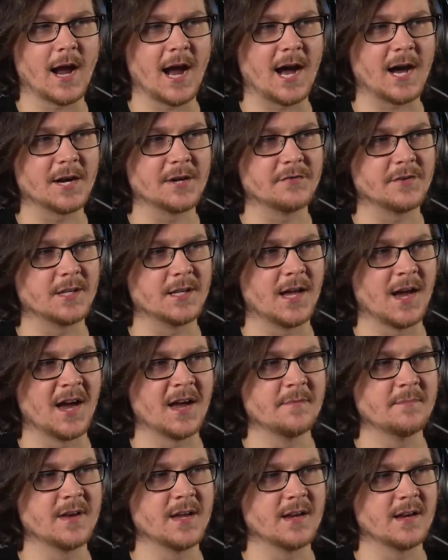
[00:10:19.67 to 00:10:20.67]
out of
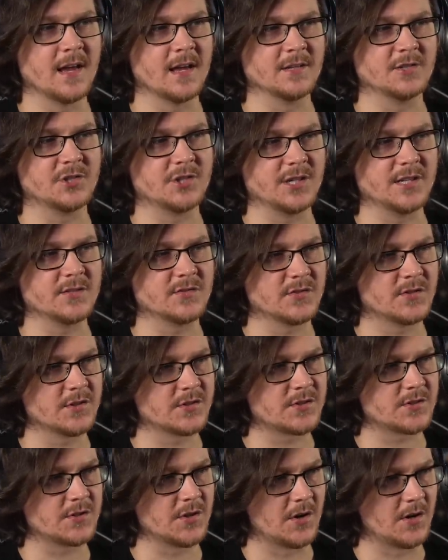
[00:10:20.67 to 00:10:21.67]
alignment and she's the
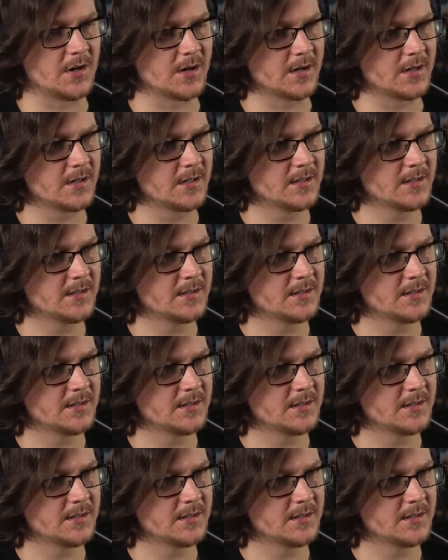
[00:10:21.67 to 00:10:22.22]
star?